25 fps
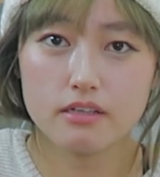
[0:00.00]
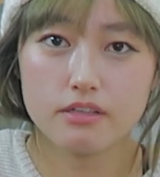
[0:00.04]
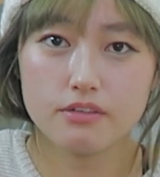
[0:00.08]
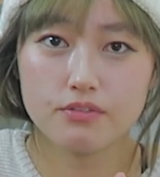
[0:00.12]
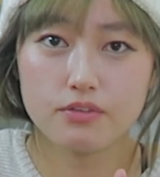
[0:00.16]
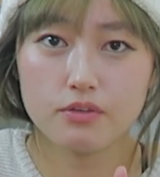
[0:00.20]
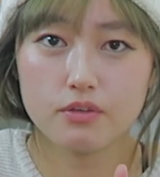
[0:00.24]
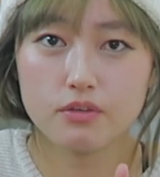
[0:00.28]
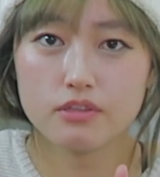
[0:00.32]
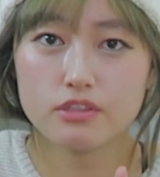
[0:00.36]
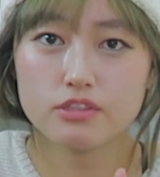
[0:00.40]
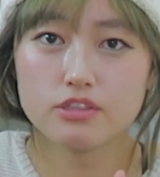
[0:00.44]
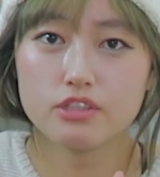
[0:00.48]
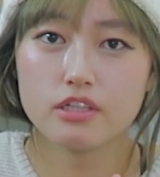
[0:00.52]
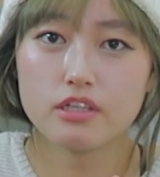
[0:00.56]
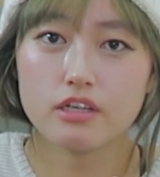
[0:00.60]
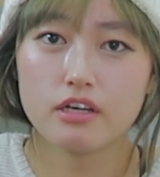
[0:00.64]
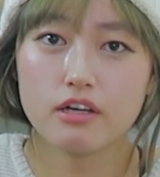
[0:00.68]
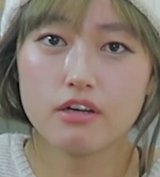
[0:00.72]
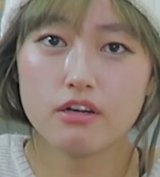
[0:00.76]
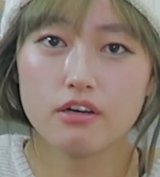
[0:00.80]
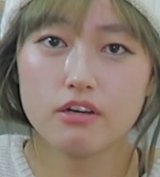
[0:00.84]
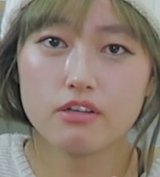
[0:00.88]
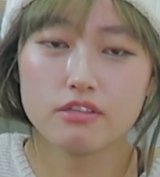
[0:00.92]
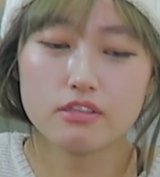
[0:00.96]
If you want to check
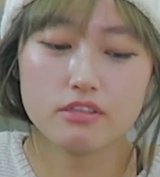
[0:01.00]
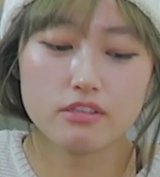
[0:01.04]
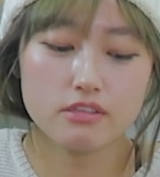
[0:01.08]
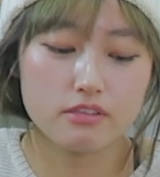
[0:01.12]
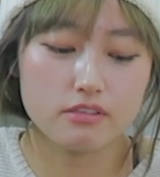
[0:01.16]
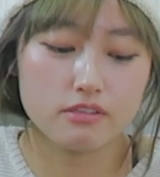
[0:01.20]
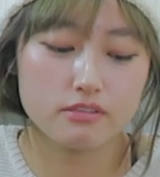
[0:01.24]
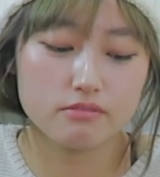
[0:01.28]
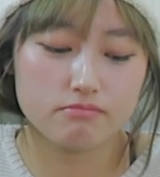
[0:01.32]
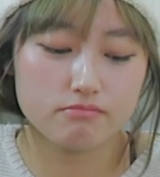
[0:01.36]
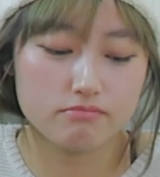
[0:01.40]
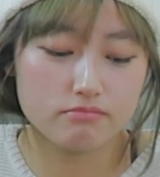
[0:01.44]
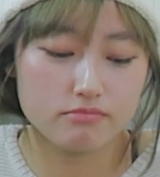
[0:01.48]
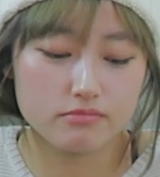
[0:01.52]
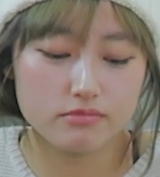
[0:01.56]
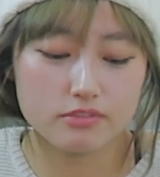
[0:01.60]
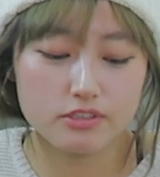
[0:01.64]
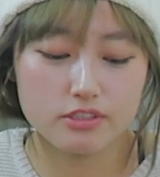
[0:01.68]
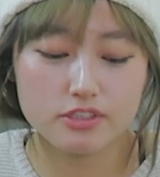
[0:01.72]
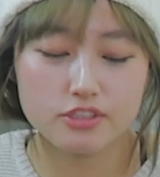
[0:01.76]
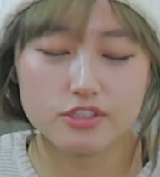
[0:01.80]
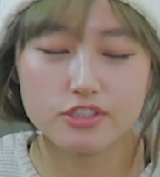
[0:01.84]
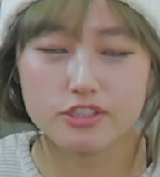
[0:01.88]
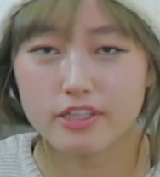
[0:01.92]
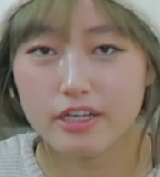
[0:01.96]
out all the
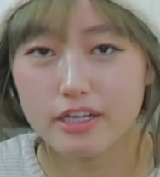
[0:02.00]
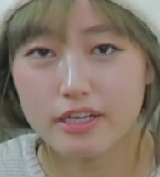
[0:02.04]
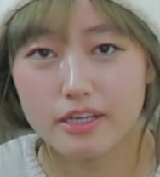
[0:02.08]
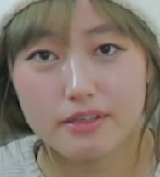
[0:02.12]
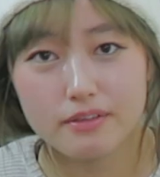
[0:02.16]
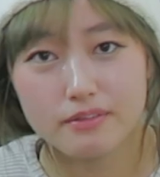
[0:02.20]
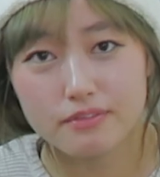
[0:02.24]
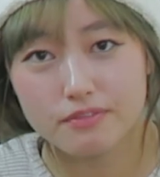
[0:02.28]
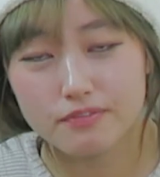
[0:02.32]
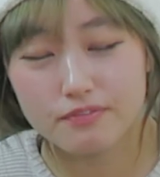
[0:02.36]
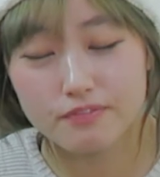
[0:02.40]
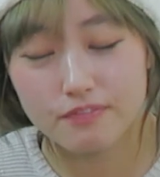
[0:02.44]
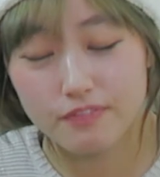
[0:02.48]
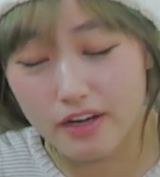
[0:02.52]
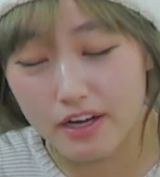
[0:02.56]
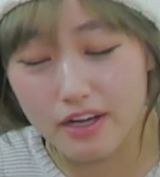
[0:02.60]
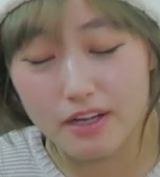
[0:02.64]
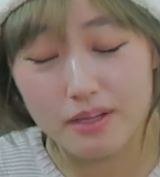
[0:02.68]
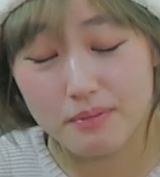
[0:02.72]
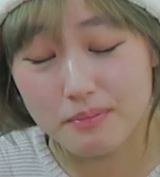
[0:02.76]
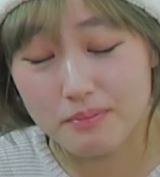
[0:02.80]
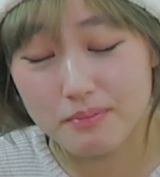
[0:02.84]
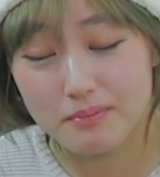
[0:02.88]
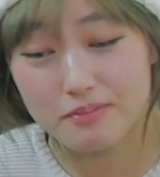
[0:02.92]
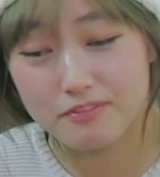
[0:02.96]
great
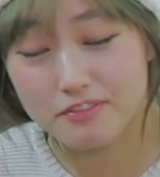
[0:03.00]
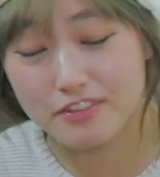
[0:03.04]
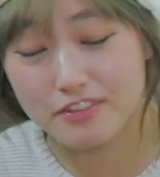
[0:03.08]
fun